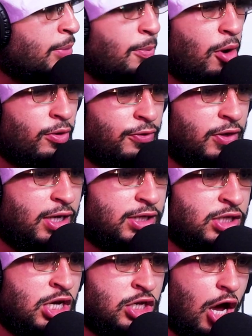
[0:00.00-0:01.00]
But bro, the thing
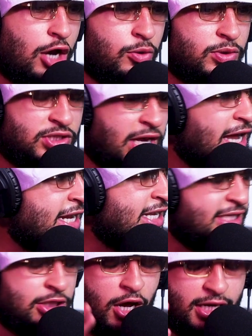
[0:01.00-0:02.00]
is, Yachty was saying,
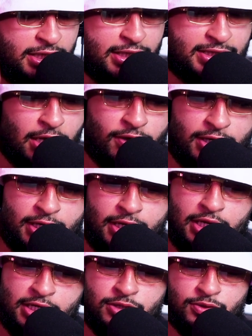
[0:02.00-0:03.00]
Yachty did sound like an
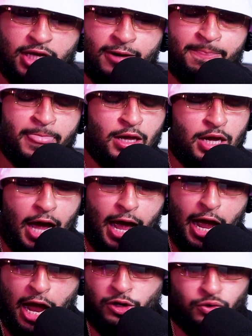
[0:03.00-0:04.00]
idiot, because he was like,
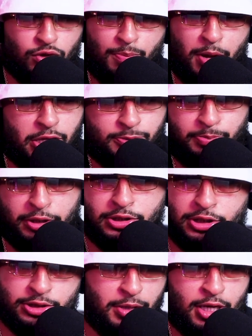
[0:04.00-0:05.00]
I do the best
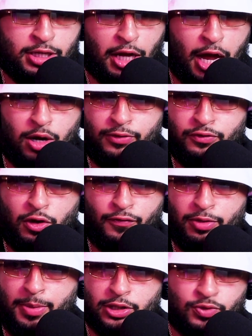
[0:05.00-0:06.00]
business, man. Like, I don't even know if
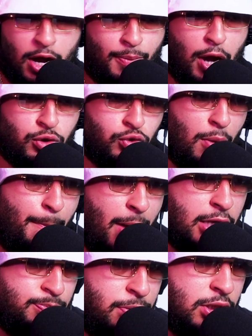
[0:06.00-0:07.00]
I'm the best rapper. I do the
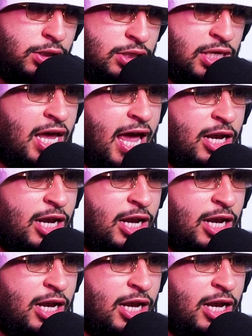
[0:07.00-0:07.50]
best business.